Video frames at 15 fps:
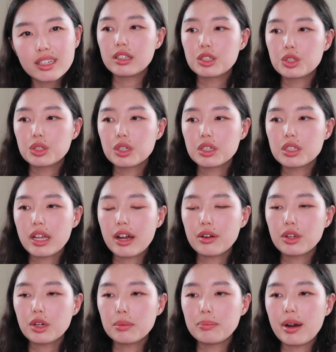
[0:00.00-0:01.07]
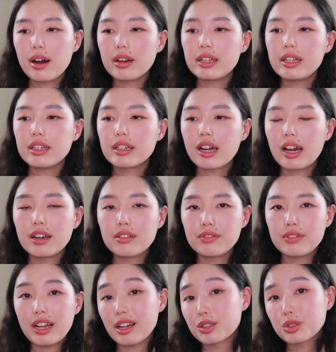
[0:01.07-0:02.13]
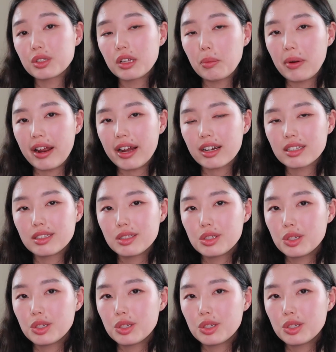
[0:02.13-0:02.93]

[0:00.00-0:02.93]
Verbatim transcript: It's just how your body kind of naturally reacts